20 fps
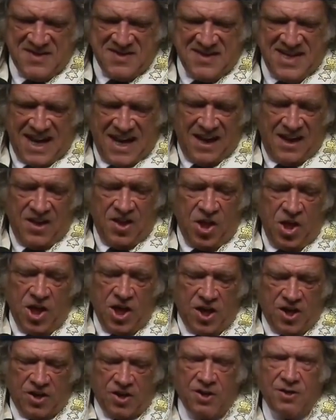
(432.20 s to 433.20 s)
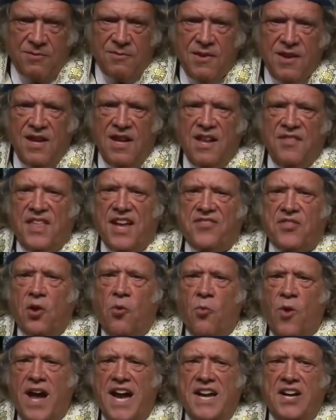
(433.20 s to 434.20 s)
tell her that
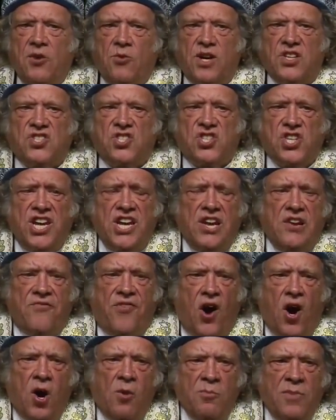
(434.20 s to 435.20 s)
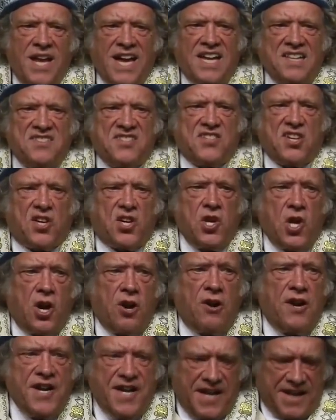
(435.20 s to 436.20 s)
the way to achieve homeland
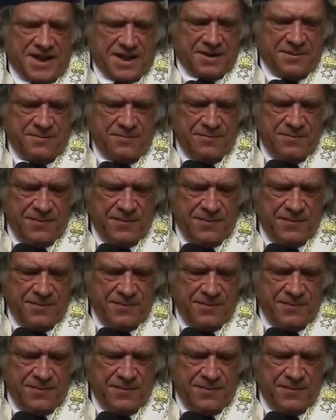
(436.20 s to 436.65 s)
security